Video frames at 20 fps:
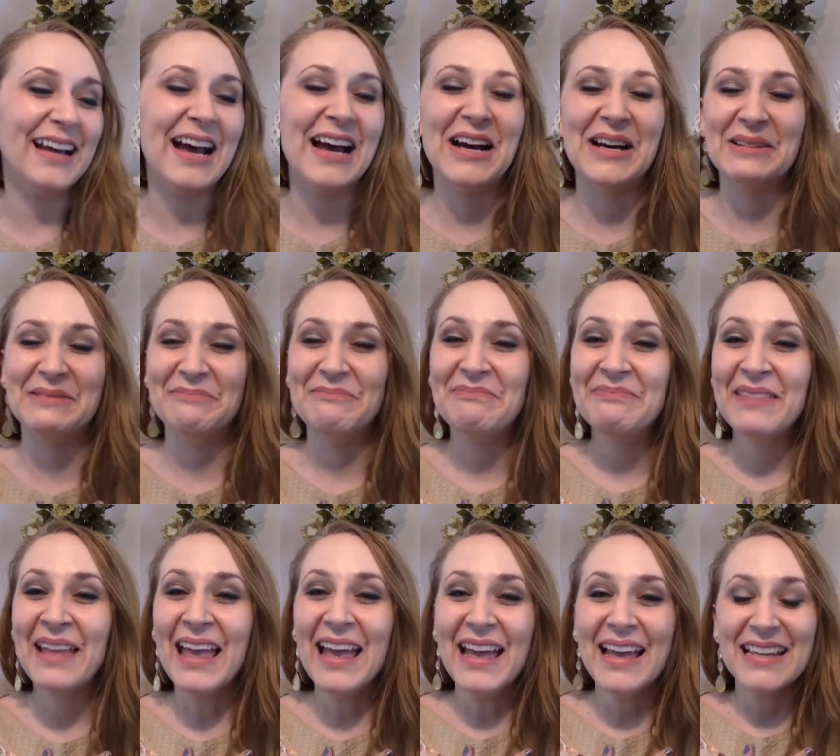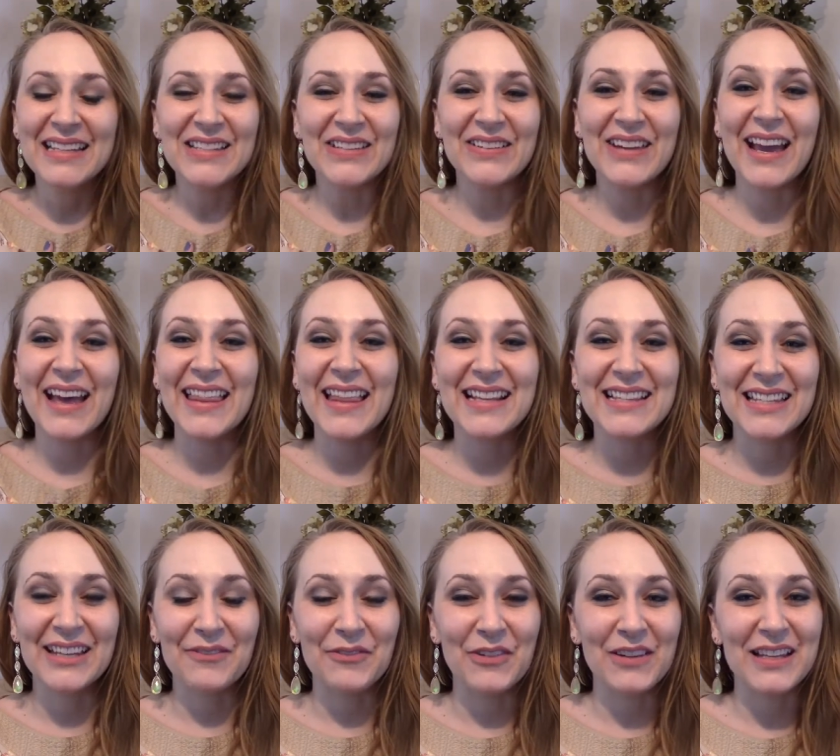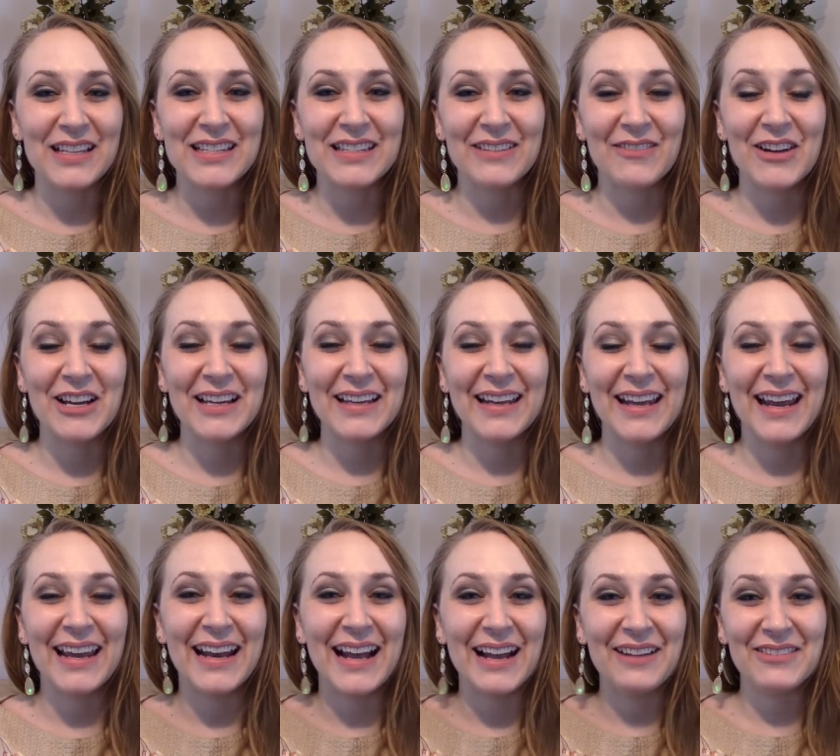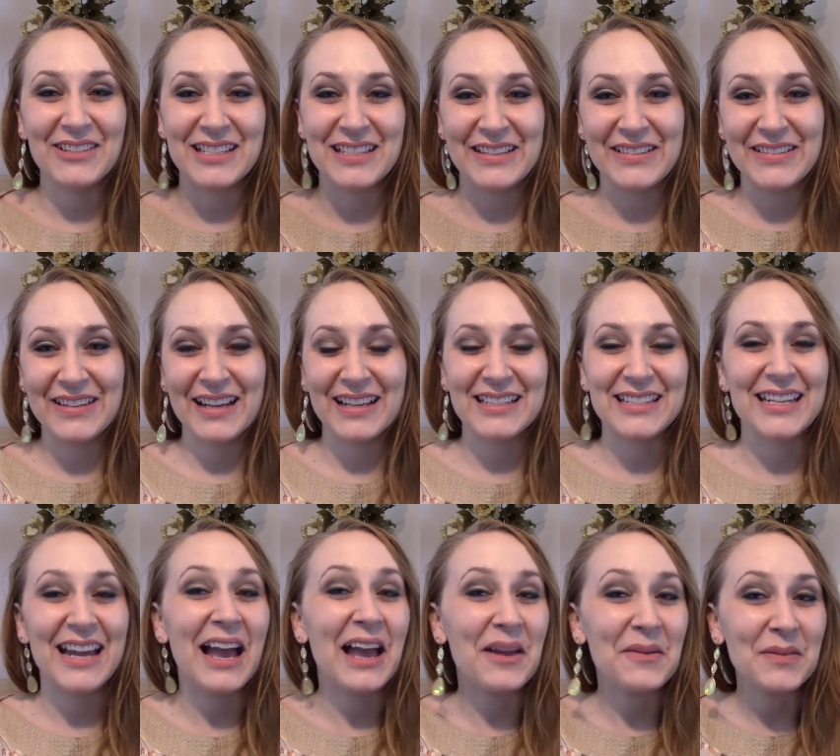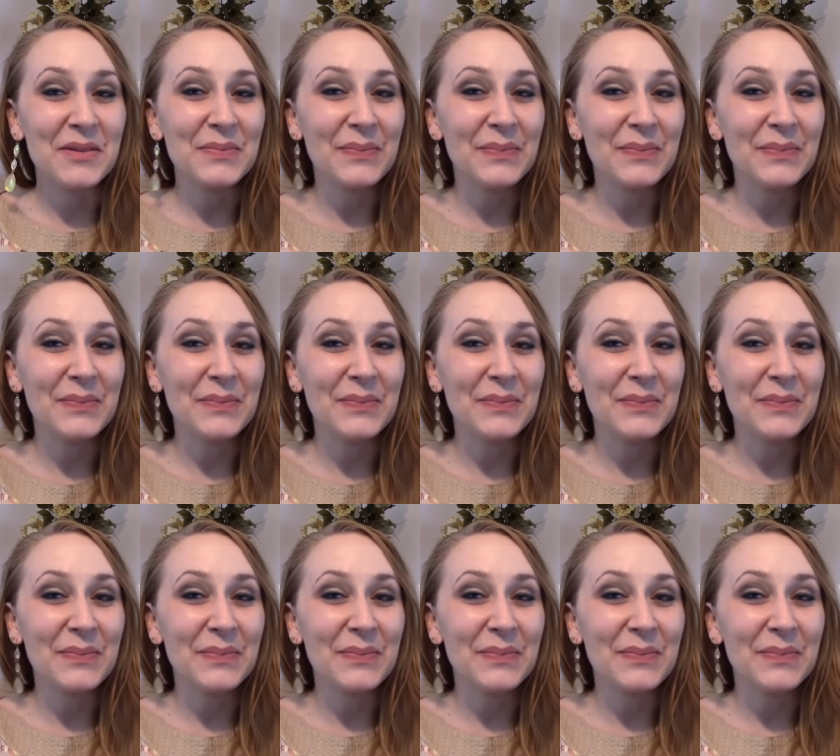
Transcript: Um, so yeah, that's it for this one, and I will see you next time.